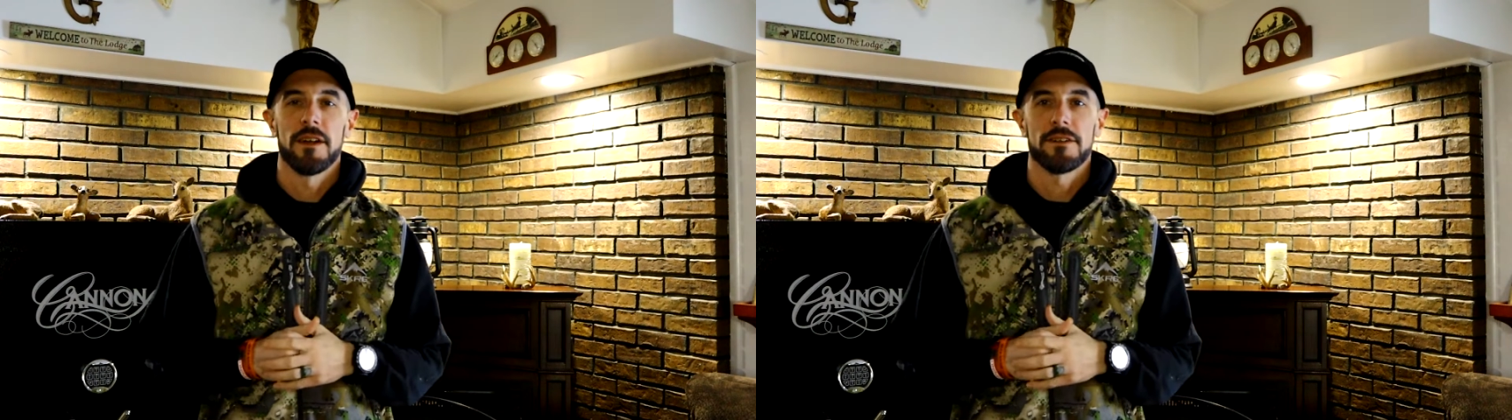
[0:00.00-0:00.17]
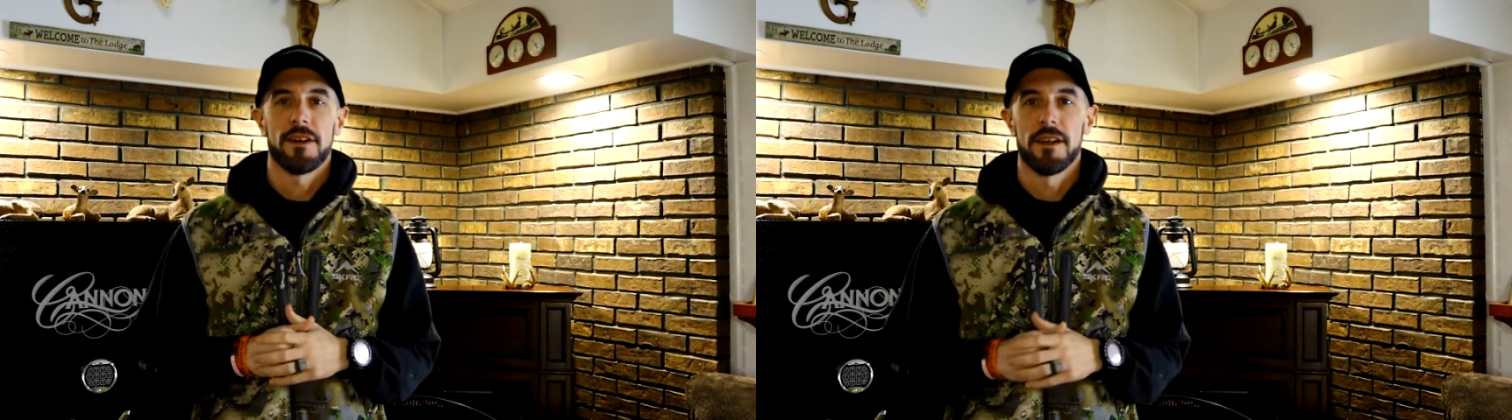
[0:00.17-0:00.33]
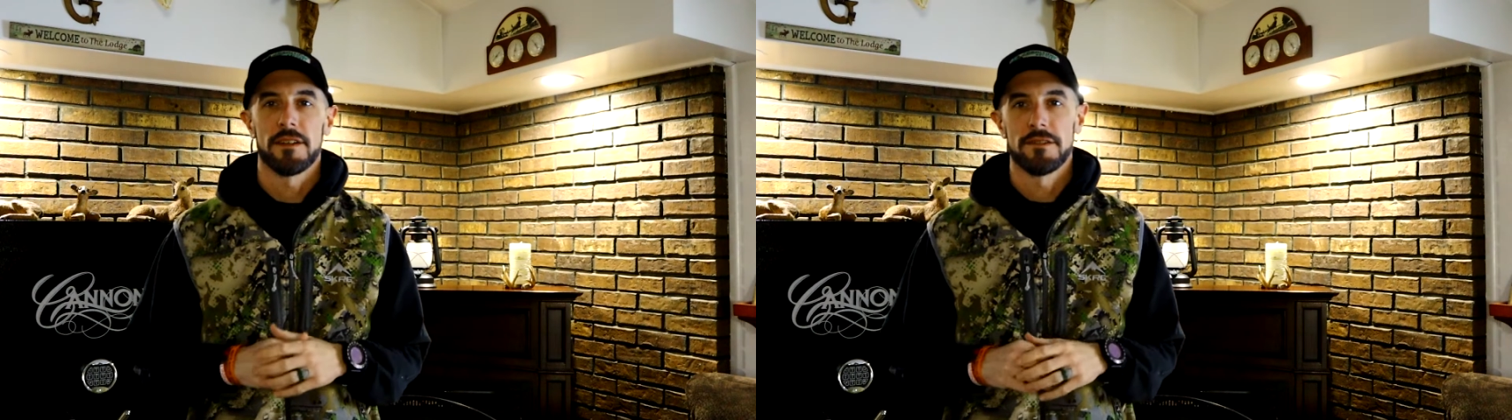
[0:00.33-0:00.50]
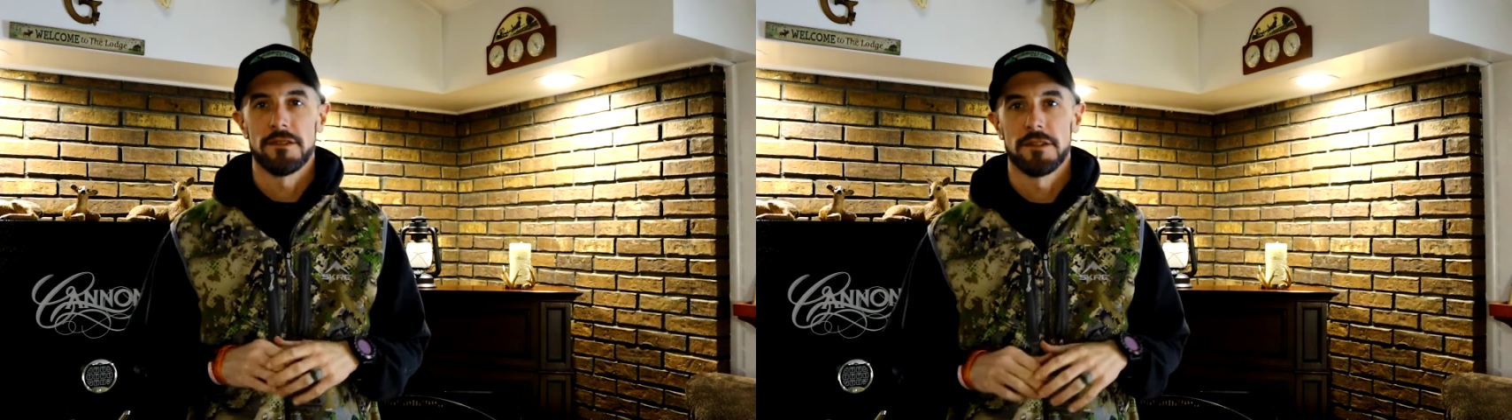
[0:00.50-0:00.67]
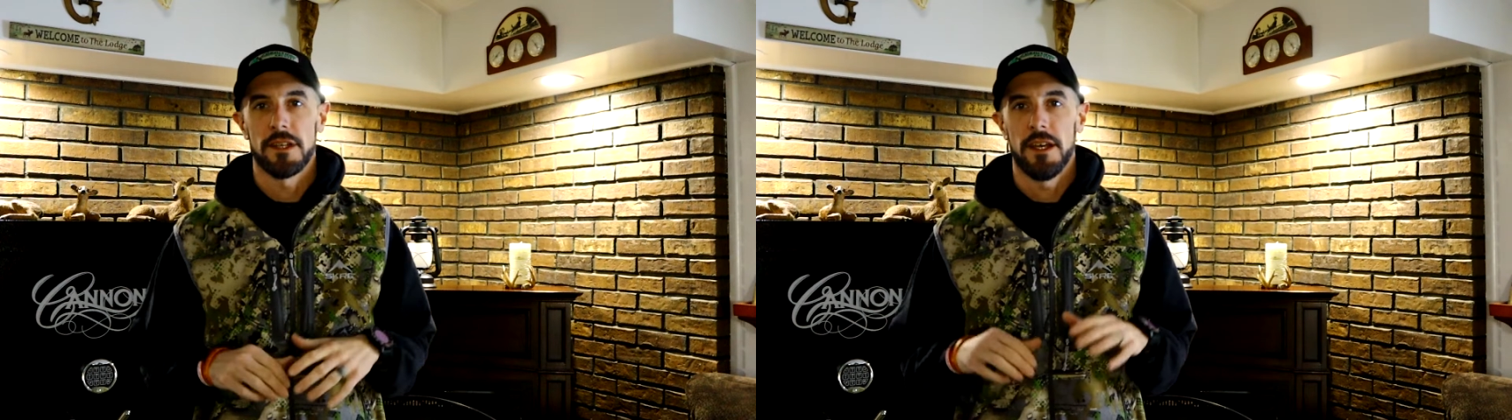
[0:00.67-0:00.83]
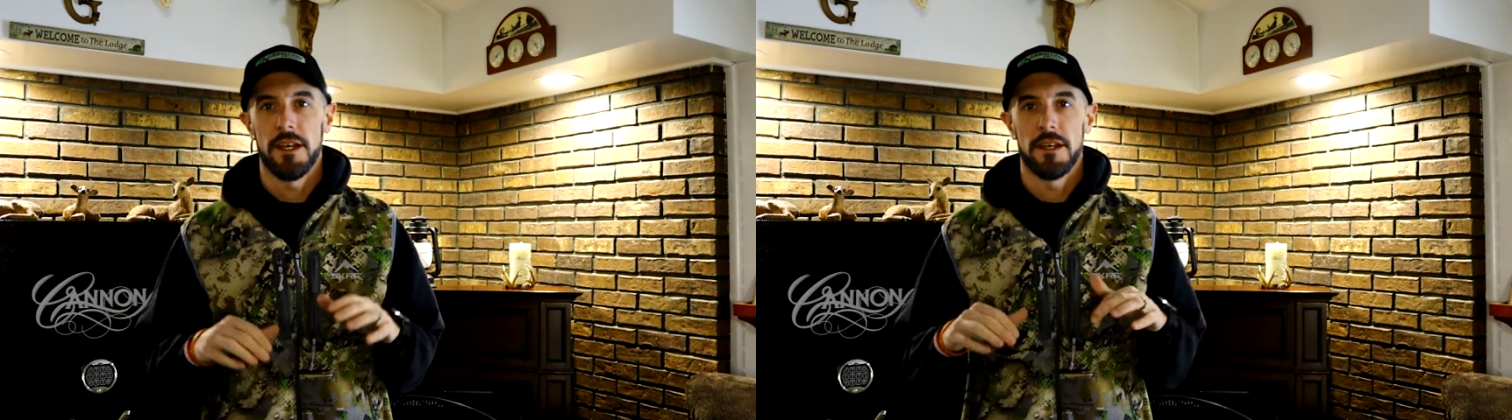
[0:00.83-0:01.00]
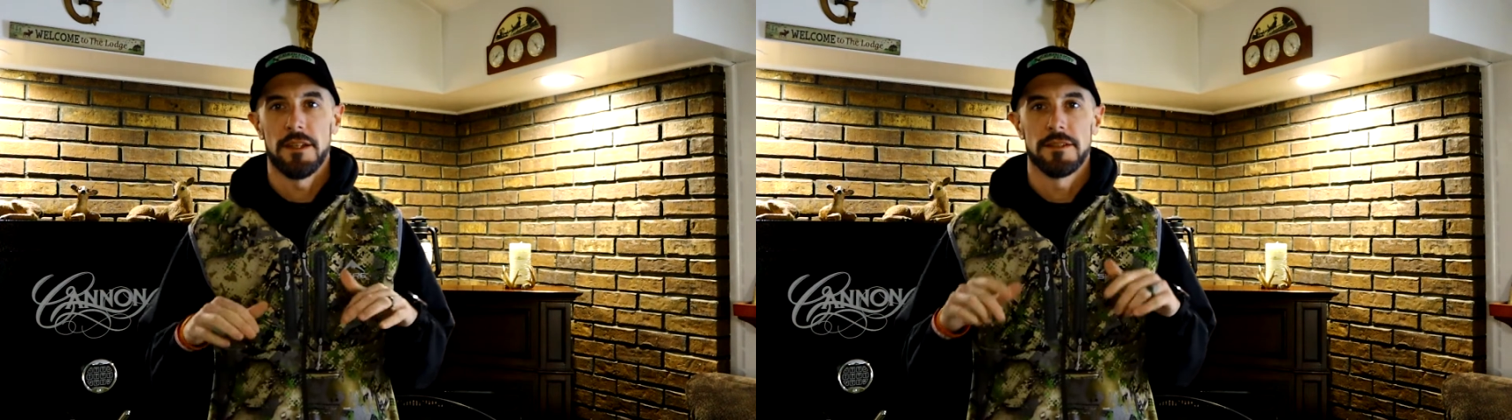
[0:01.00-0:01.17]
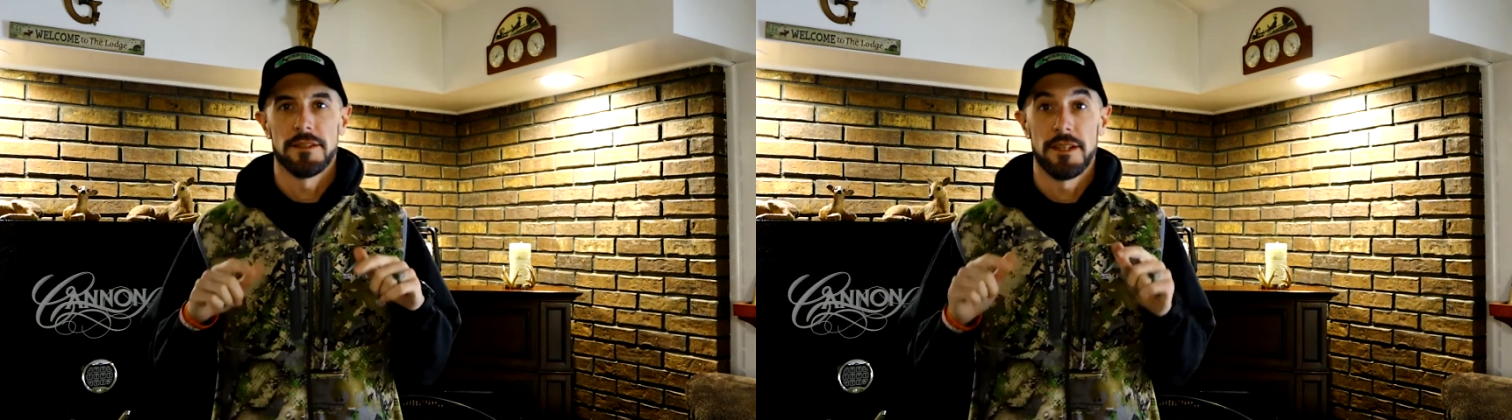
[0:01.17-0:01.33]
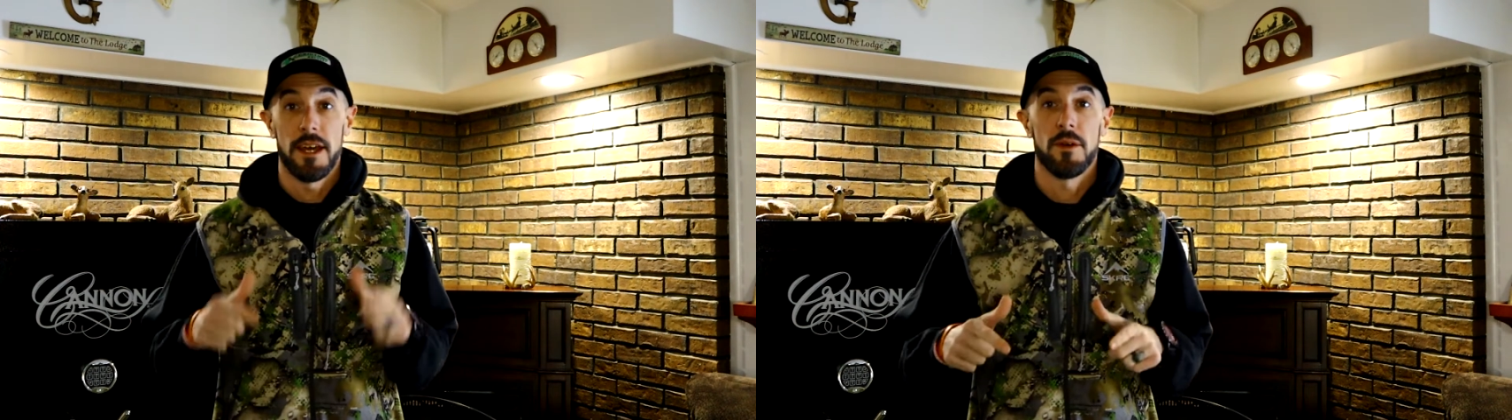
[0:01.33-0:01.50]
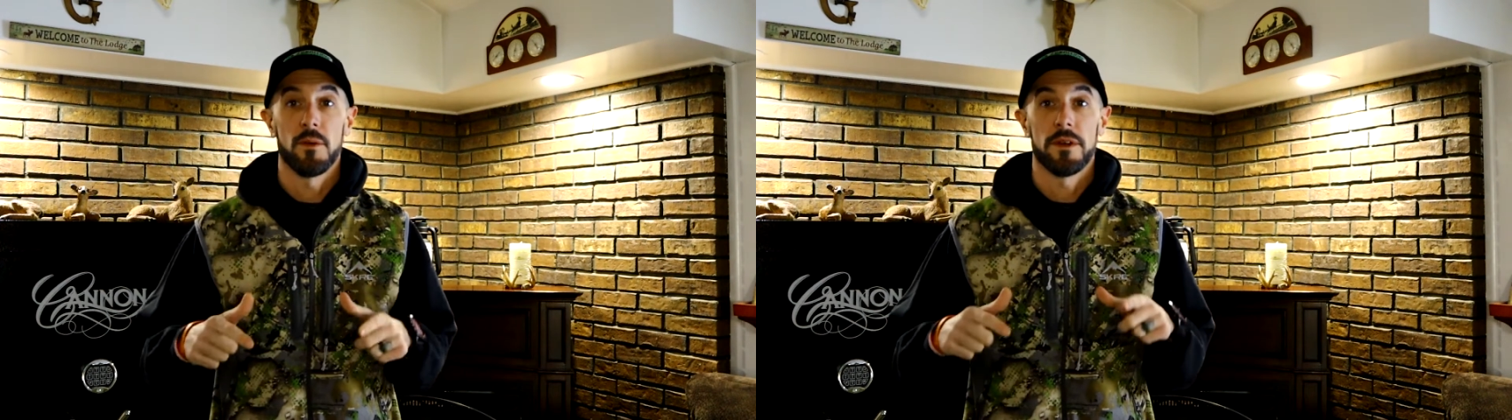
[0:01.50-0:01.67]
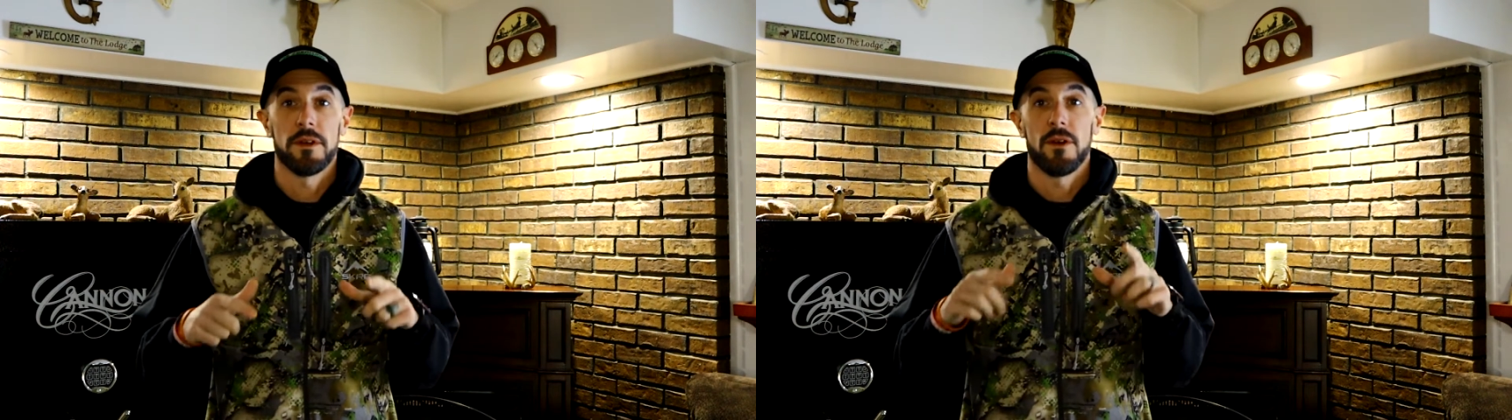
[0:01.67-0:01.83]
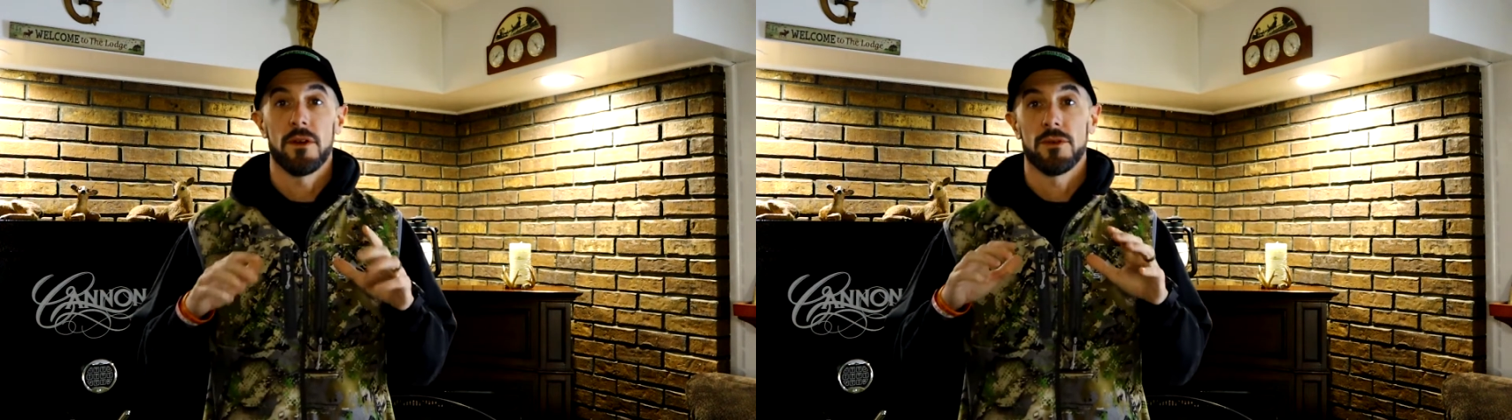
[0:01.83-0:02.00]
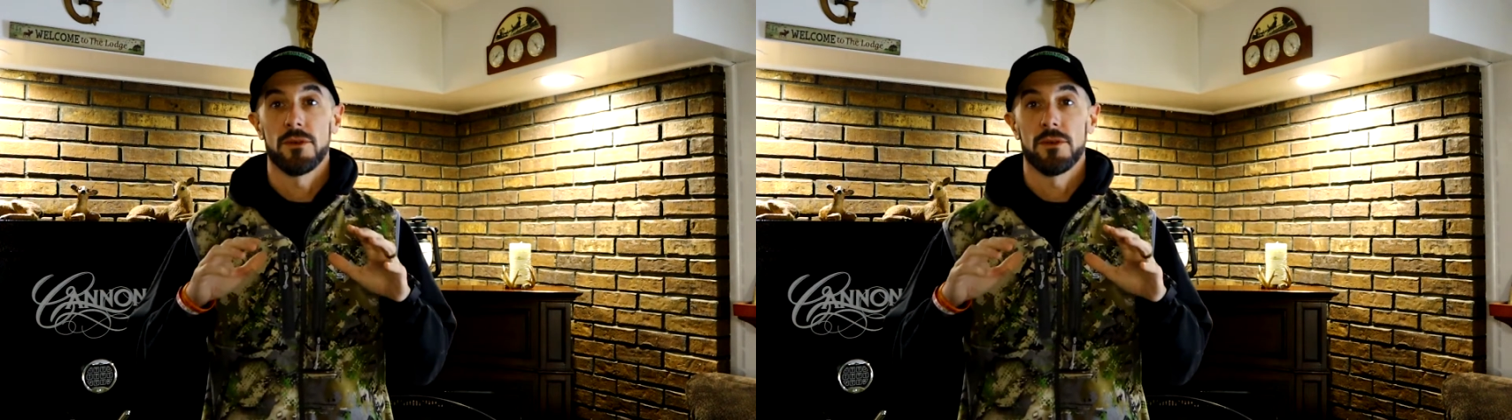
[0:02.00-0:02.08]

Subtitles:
Chronicles, and today we are